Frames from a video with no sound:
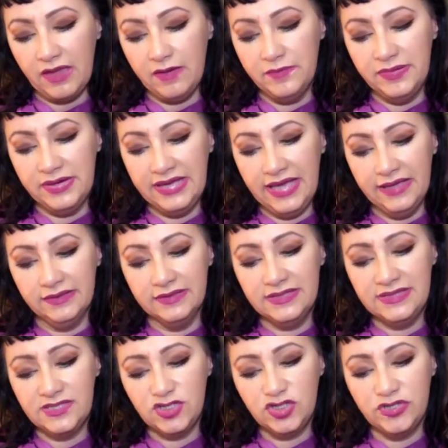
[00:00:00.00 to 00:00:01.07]
But at
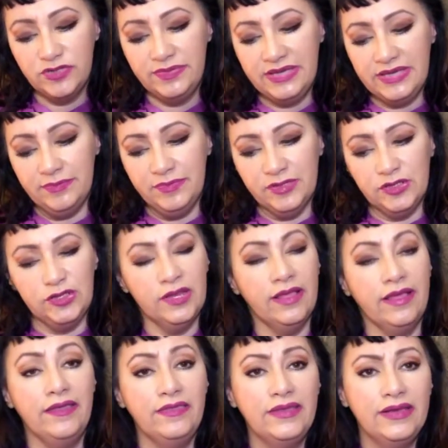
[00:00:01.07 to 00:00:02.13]
least 2 people,
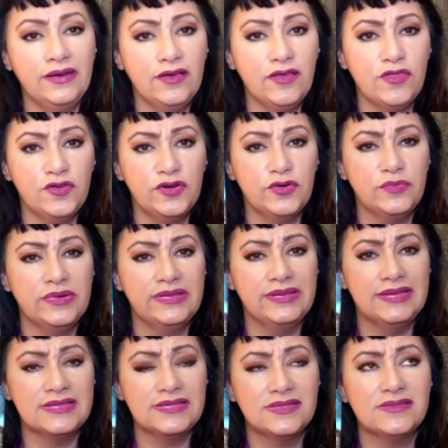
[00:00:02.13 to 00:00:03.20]
and then a 3rd one
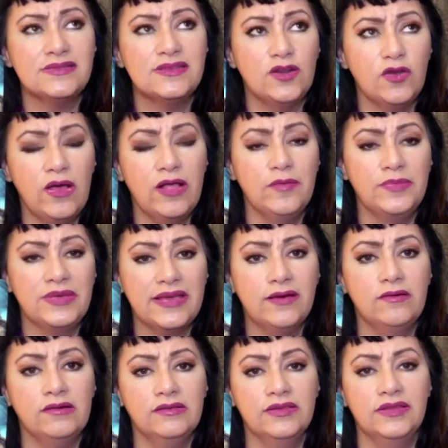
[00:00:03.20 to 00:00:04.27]
that's, helping
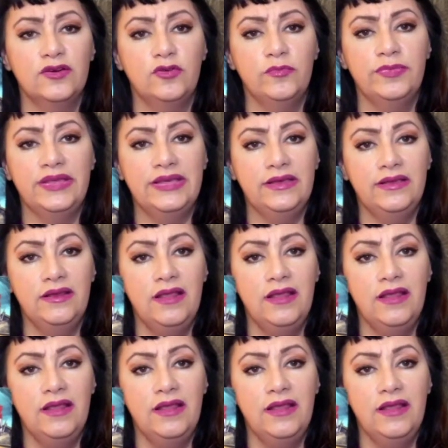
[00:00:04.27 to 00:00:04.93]
out a little bit.